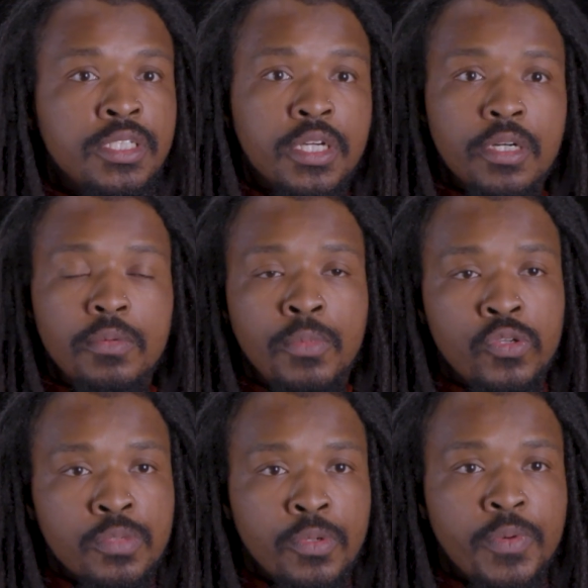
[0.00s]
to
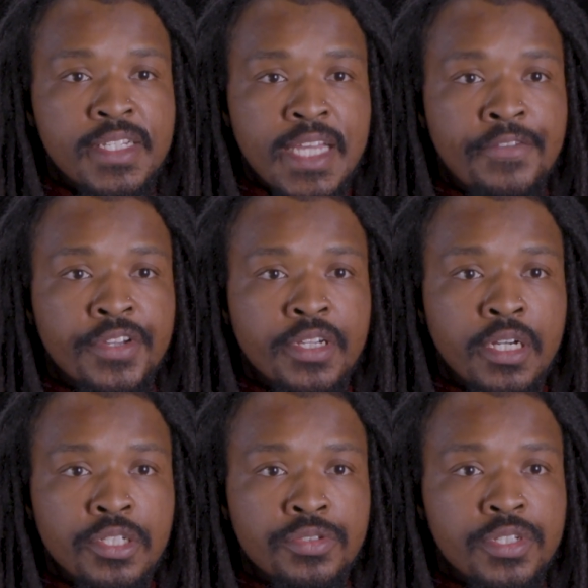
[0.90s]
multiple West African
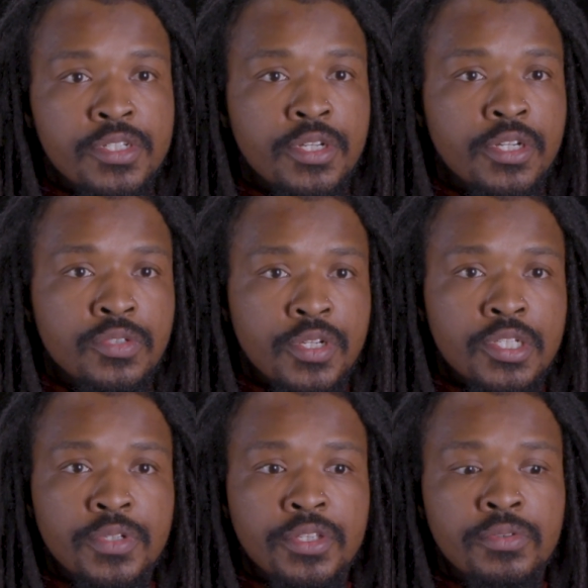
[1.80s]
countries during
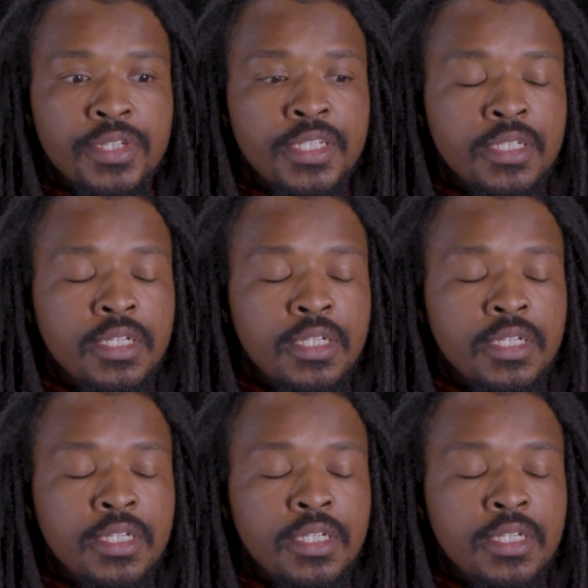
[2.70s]
2023.